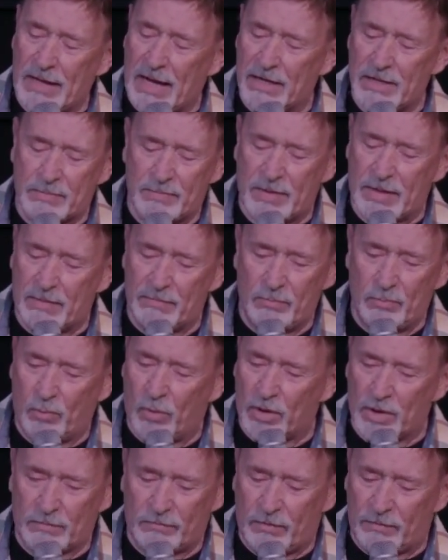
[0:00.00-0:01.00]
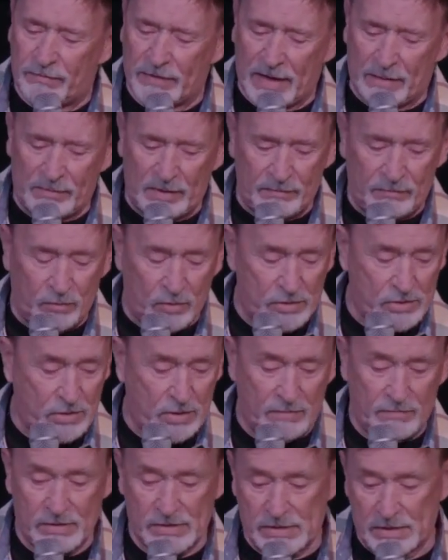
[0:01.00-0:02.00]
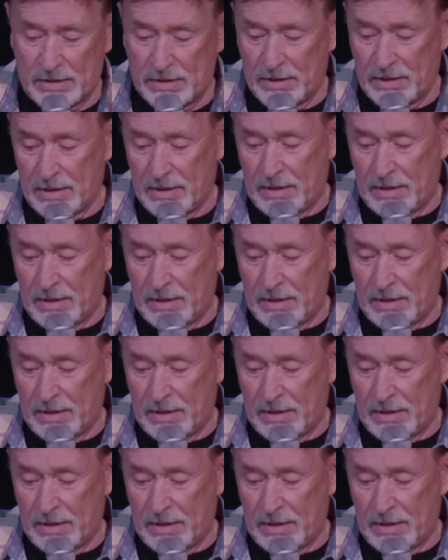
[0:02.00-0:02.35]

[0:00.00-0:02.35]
I just met a wonderful family before service, and